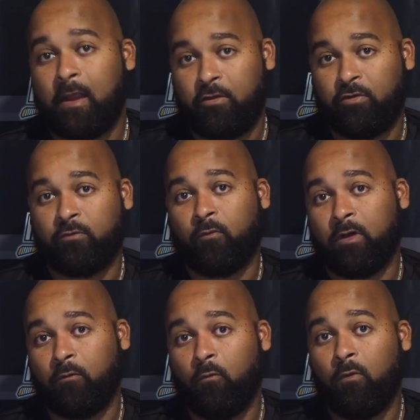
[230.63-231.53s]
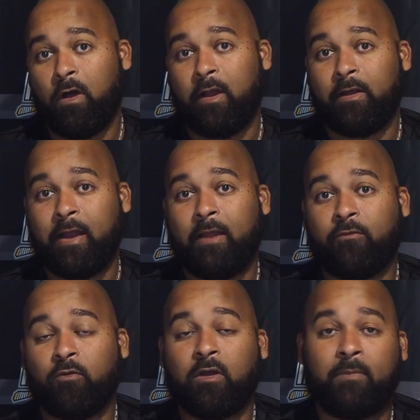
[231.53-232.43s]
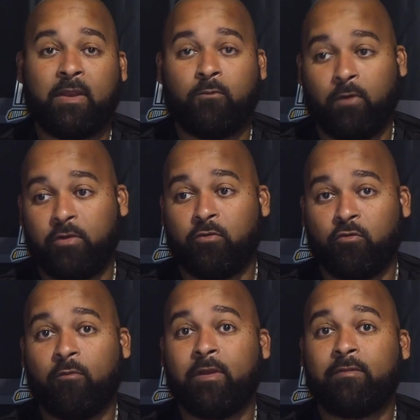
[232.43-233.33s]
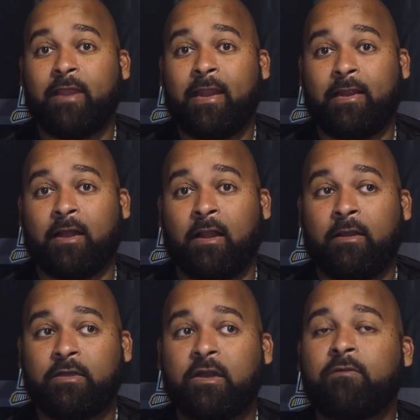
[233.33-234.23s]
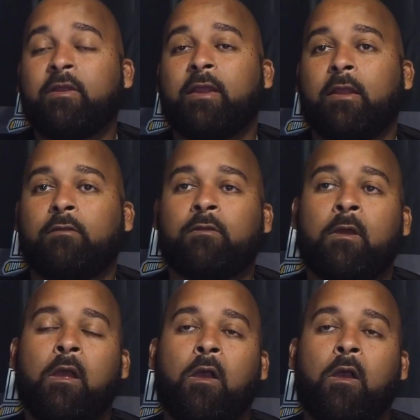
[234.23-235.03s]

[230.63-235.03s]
and you're going to want 1 that is going to be what you're normally skating on, just in case